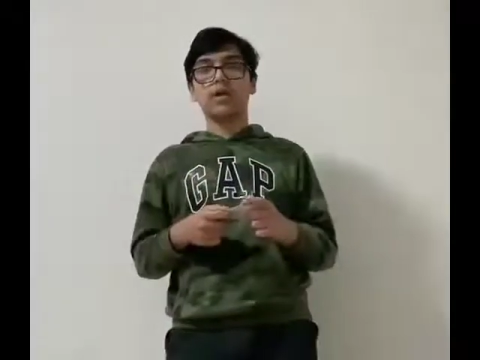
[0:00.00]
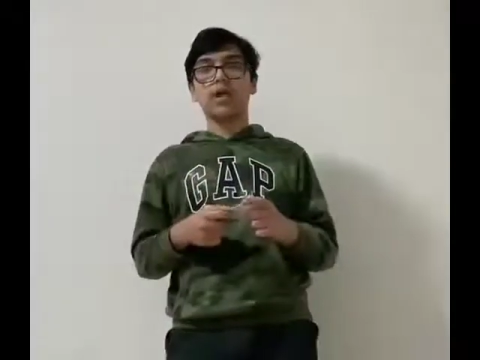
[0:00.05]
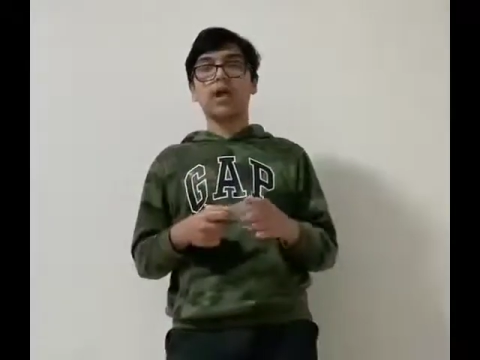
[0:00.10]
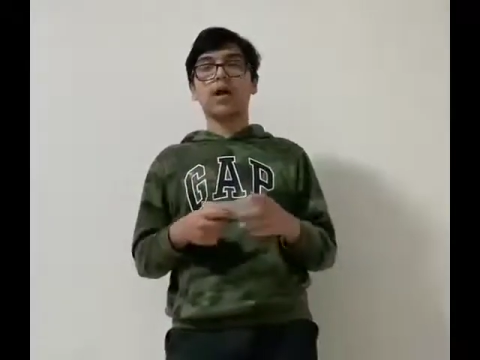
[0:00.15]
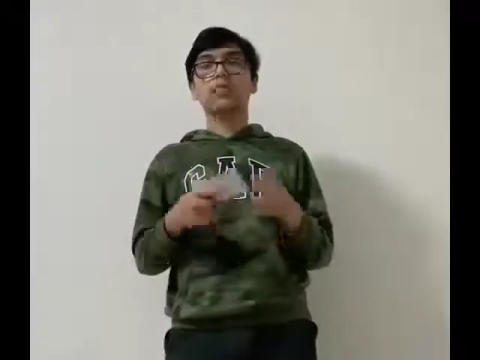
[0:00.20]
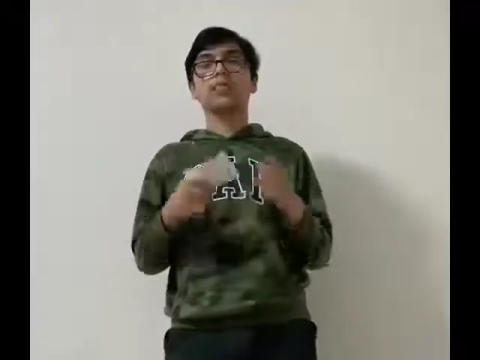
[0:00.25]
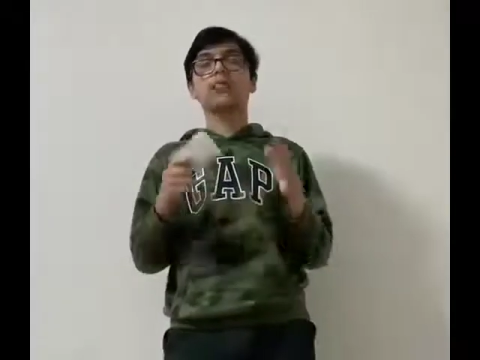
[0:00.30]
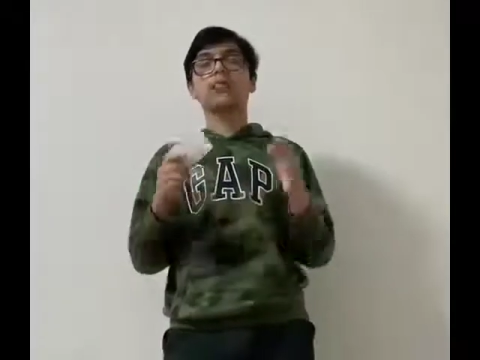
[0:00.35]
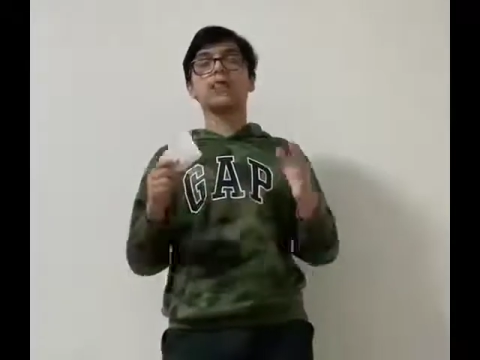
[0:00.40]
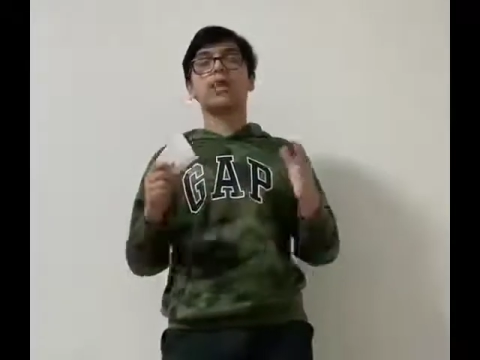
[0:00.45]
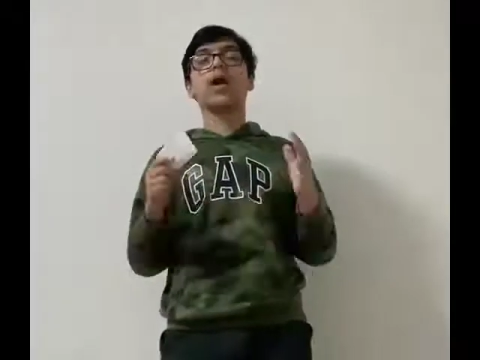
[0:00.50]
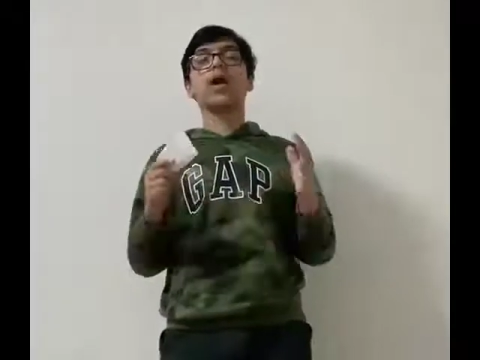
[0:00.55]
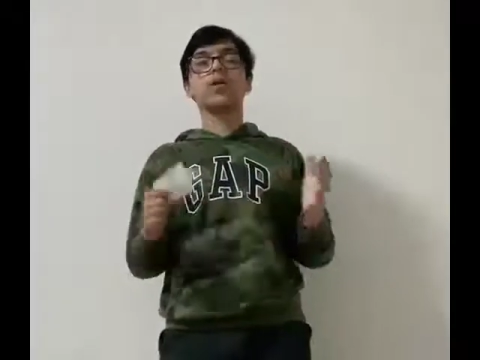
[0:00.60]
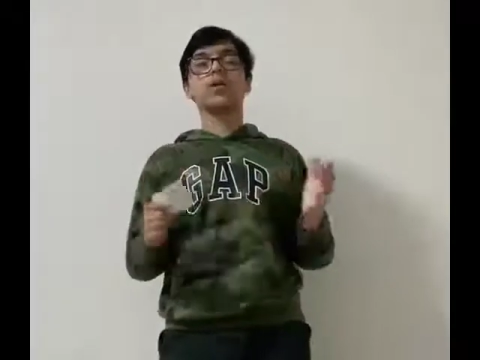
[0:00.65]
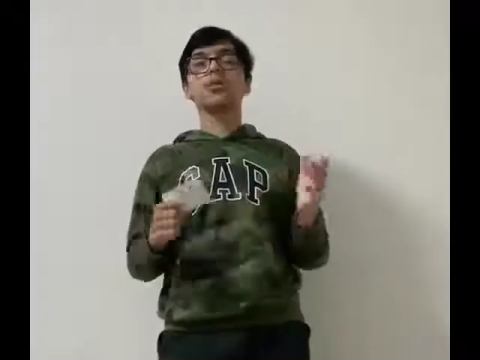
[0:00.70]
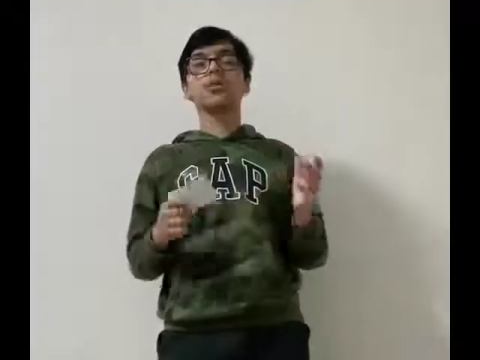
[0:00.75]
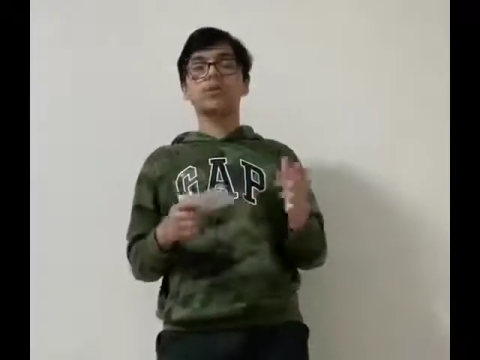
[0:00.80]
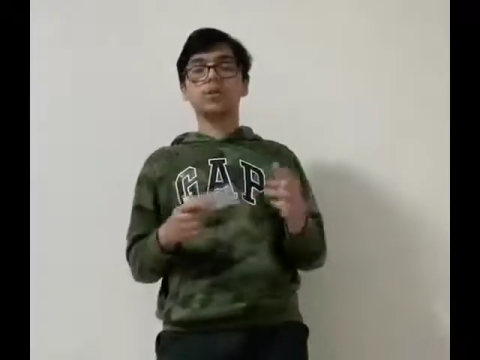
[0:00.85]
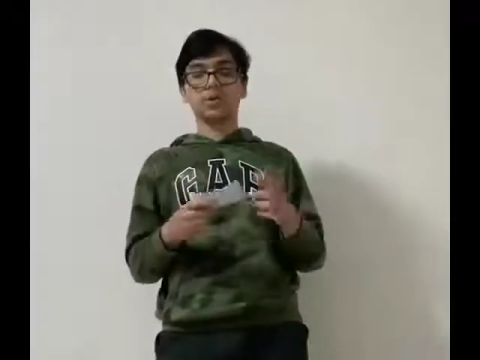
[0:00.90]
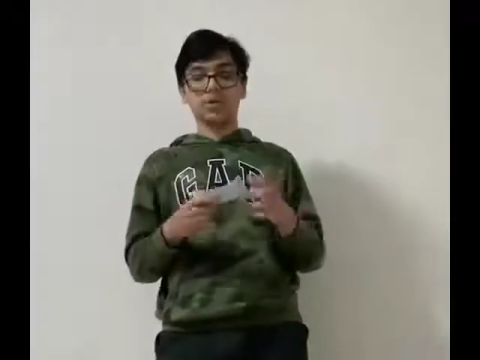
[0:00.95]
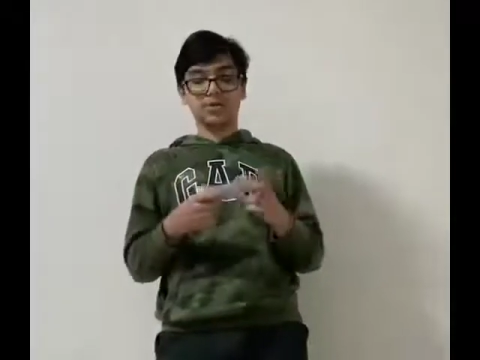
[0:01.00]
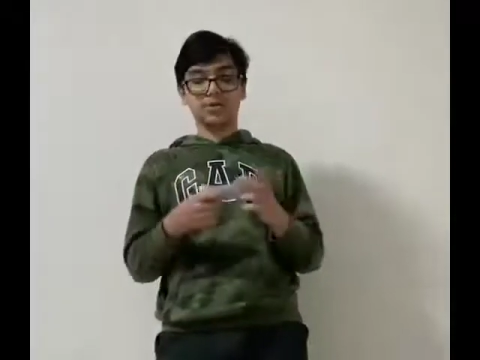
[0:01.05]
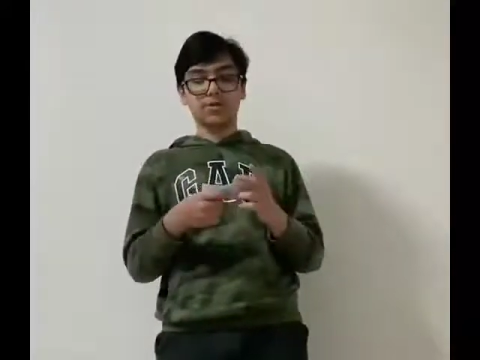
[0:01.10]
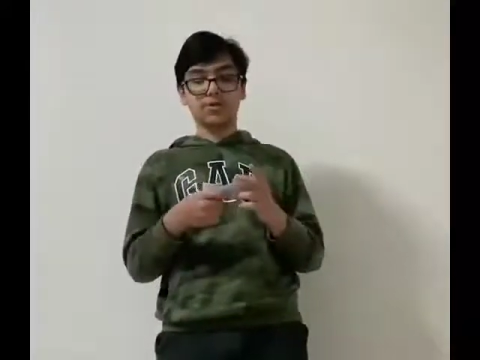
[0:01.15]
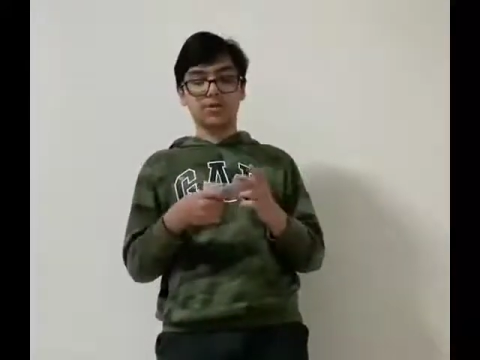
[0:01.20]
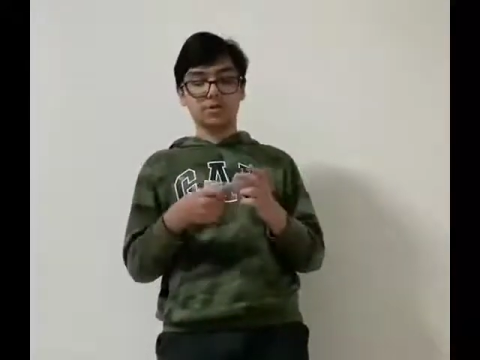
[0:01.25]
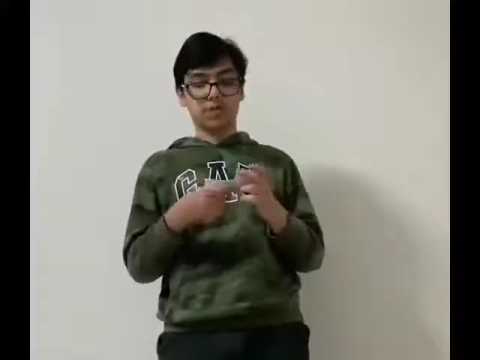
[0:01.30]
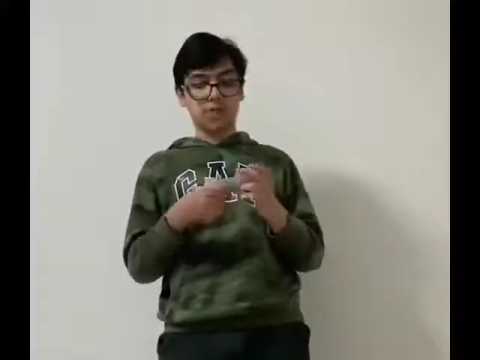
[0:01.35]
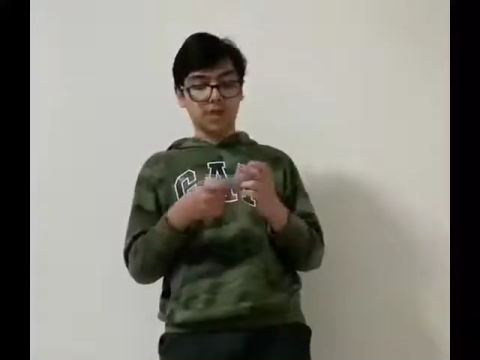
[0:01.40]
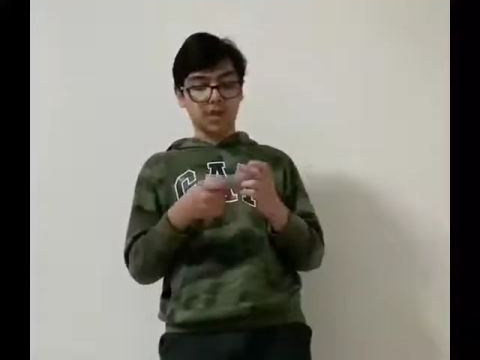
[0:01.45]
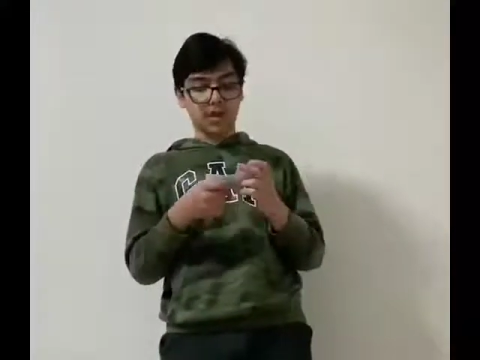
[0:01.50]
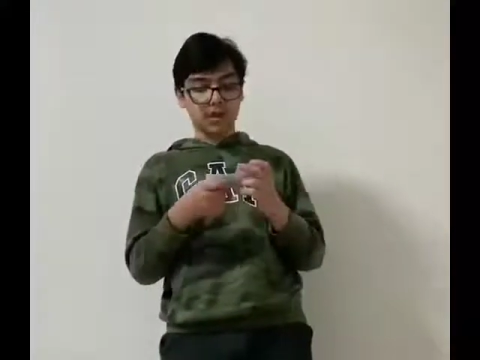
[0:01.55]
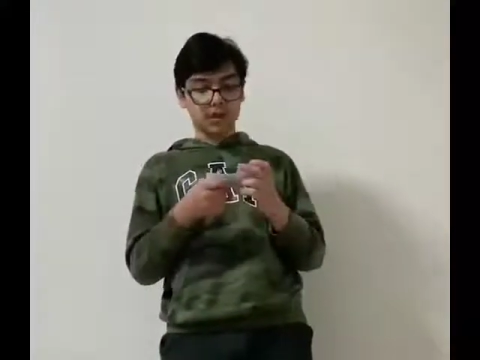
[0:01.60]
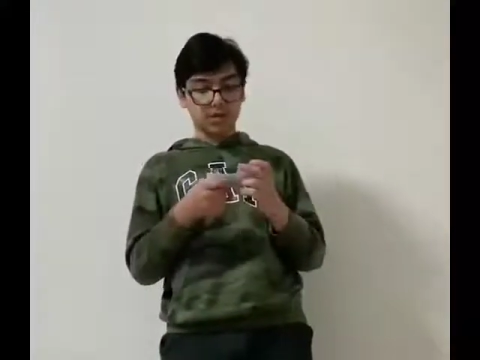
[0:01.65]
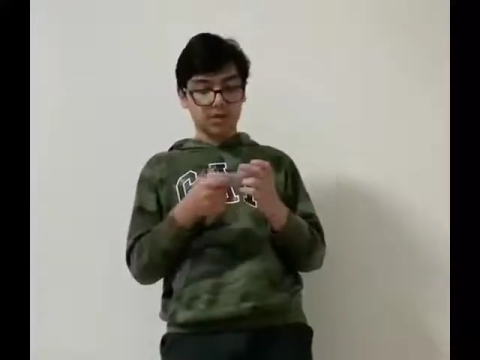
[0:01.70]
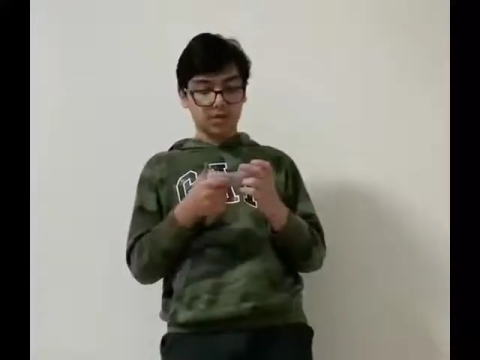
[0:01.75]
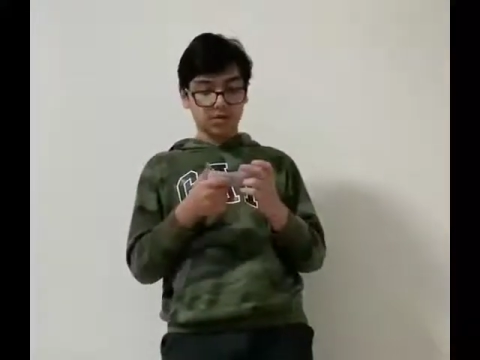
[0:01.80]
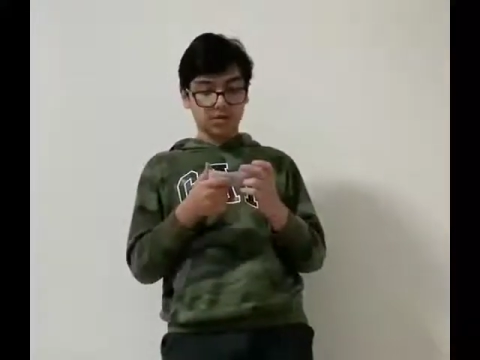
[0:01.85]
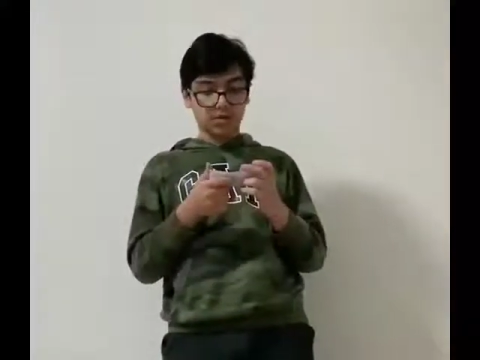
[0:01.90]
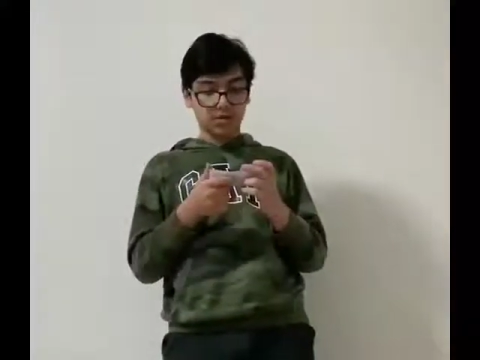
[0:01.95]
a primary school,
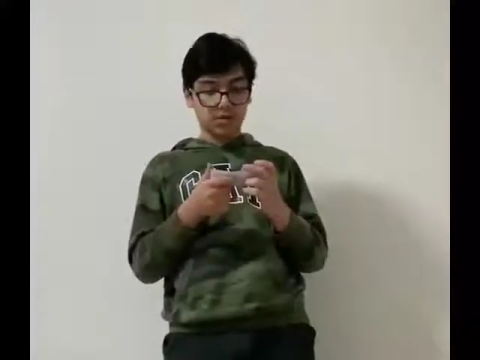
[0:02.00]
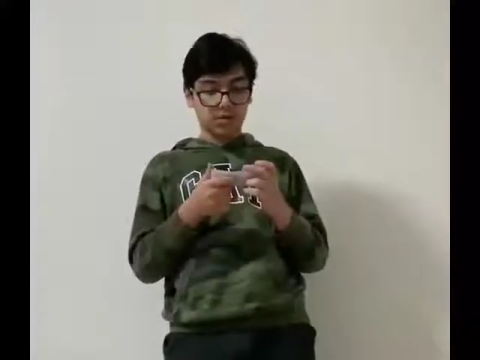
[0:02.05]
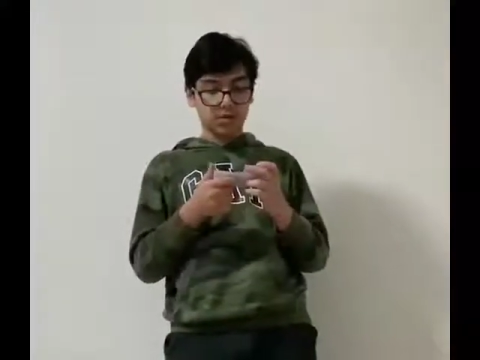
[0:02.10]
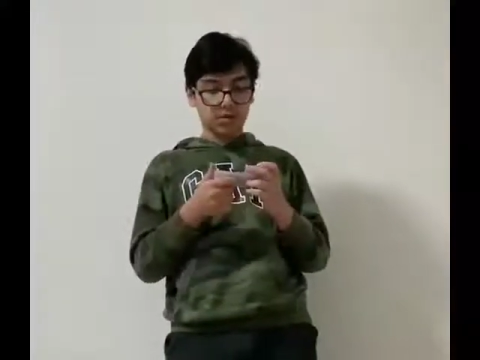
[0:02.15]
mind you.